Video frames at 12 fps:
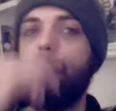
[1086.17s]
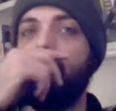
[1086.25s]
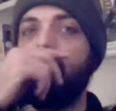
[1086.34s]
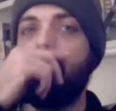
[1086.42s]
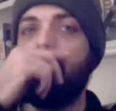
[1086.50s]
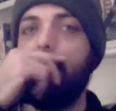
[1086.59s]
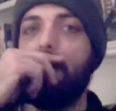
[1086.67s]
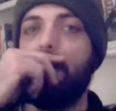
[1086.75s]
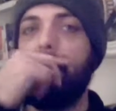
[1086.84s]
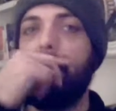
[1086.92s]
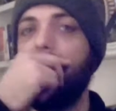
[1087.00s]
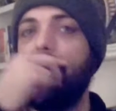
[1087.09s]
That's her
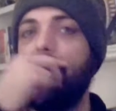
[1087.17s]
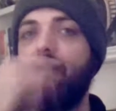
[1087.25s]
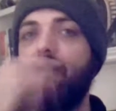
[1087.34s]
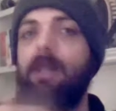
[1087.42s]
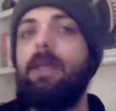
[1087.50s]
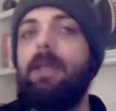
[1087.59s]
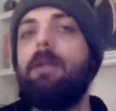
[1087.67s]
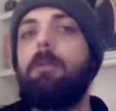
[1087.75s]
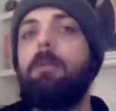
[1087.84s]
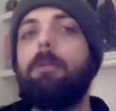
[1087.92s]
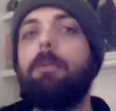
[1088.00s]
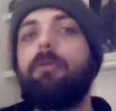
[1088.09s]
strength. She's gotta lean into
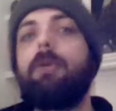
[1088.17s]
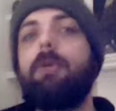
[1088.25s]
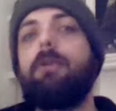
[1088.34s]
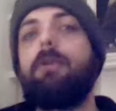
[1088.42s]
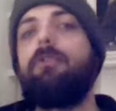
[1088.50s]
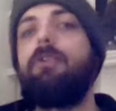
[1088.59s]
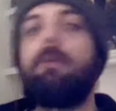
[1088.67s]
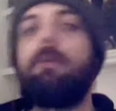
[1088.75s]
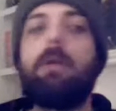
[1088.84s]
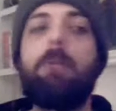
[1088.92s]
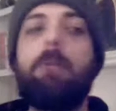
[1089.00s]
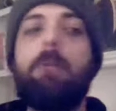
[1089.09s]
people's strengths. She's
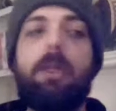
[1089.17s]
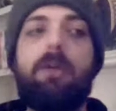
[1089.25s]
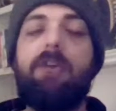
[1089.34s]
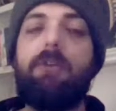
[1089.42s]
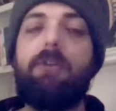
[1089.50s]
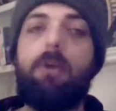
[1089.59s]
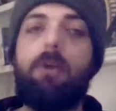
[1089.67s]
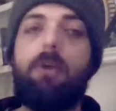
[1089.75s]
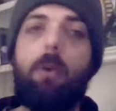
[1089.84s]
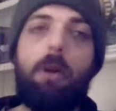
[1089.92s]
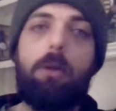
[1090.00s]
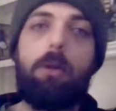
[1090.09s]
never gonna be like a
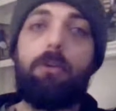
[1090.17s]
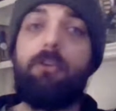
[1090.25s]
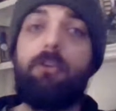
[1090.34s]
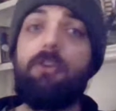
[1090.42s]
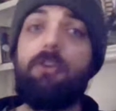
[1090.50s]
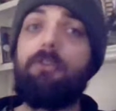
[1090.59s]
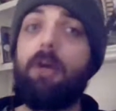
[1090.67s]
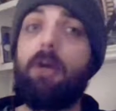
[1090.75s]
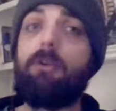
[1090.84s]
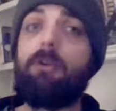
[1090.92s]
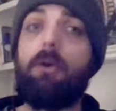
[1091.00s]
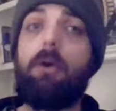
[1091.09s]
5-star worker, but she is a
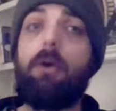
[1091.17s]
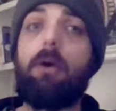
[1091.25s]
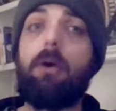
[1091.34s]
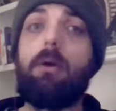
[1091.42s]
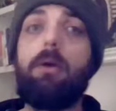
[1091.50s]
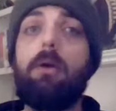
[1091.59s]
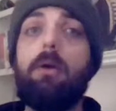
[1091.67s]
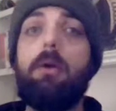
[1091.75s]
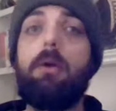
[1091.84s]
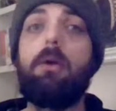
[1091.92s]
5-star talker. Yeah.